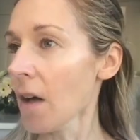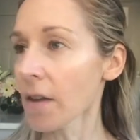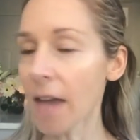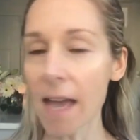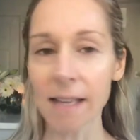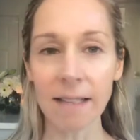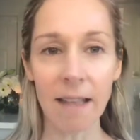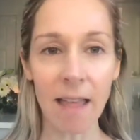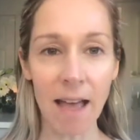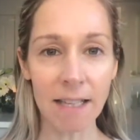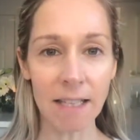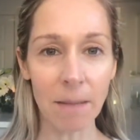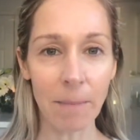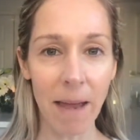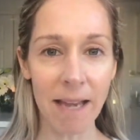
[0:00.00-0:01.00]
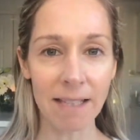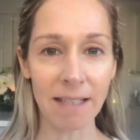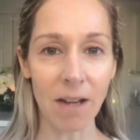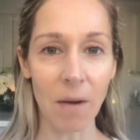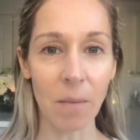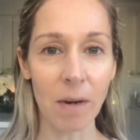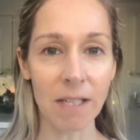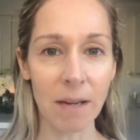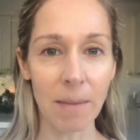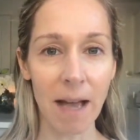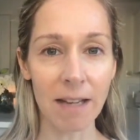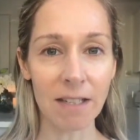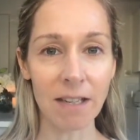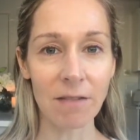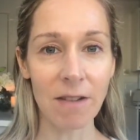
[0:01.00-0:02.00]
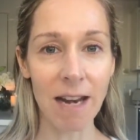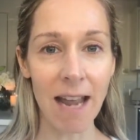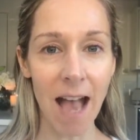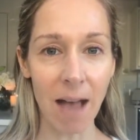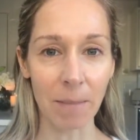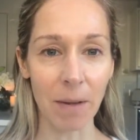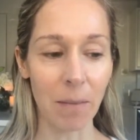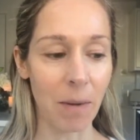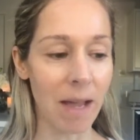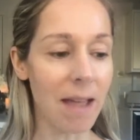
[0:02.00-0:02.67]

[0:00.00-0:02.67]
Okay, so that's the base done, which I'm actually really happy